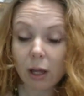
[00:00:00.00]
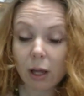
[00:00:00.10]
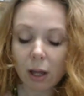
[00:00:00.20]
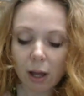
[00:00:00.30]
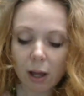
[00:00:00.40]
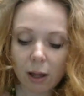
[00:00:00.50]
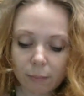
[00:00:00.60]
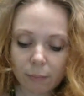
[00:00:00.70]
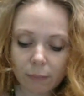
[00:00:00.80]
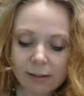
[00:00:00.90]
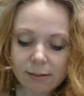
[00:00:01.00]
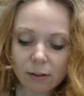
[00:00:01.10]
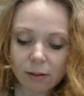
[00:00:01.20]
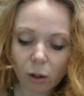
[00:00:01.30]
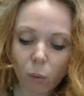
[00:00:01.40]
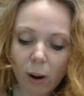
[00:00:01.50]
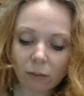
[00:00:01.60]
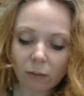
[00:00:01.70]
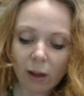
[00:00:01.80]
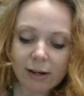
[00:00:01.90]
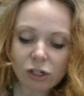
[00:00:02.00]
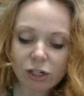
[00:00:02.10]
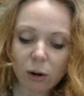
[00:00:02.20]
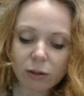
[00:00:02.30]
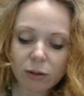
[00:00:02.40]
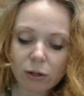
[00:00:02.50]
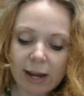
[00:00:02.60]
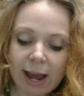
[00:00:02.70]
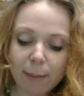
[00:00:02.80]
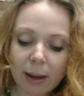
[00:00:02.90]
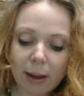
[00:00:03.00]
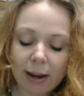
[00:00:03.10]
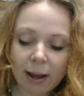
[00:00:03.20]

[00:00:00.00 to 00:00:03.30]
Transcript: That's quite a lot to share with you today, but